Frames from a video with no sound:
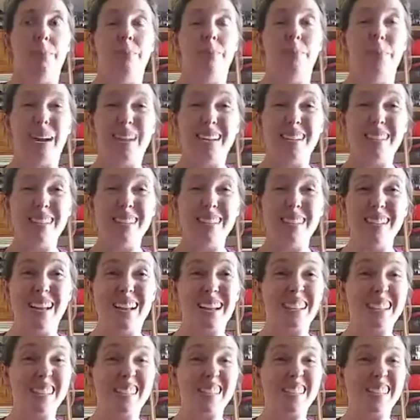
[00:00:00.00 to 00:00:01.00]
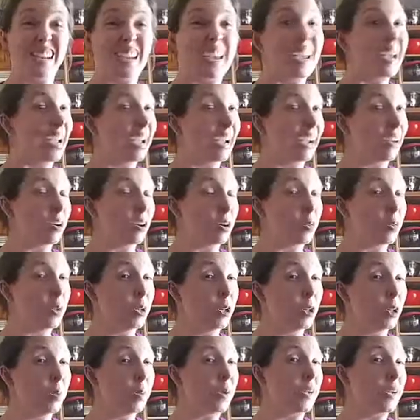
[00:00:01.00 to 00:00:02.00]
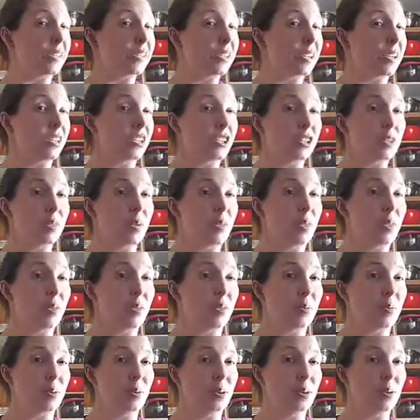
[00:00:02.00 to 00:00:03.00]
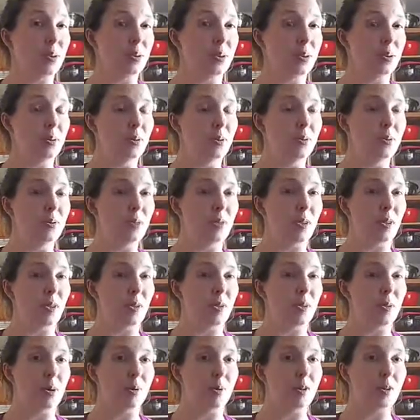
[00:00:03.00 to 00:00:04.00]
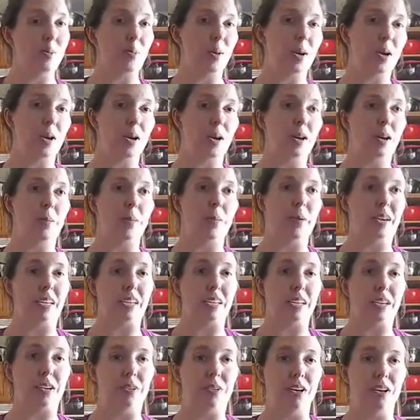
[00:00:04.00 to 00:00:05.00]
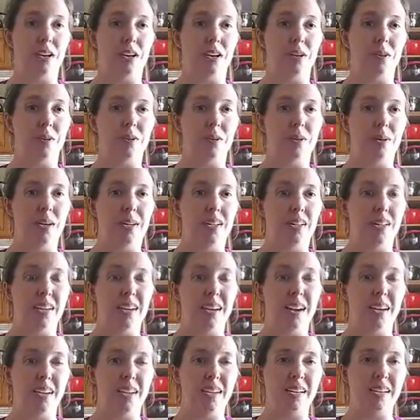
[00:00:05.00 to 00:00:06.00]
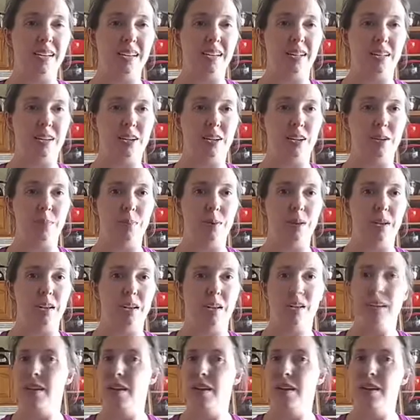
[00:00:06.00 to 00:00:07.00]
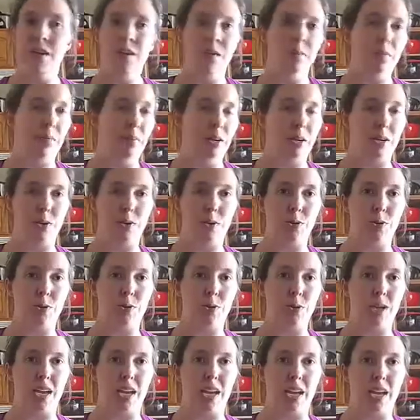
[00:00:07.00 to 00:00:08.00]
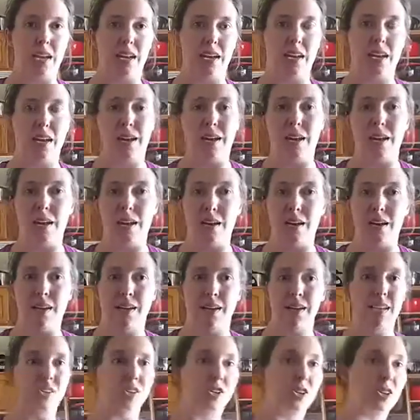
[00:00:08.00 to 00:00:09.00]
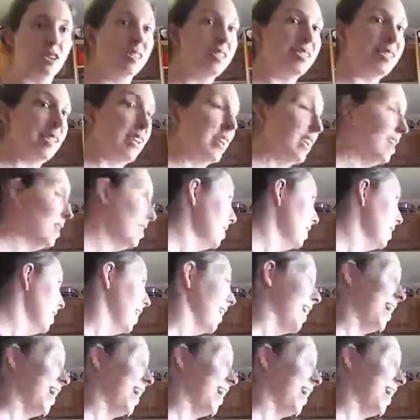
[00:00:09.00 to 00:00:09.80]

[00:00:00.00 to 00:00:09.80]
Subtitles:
Mine's not terrible because I just went through, for the most part, about a year ago and kind of decluttered, but I'm going to go through again. As you can see,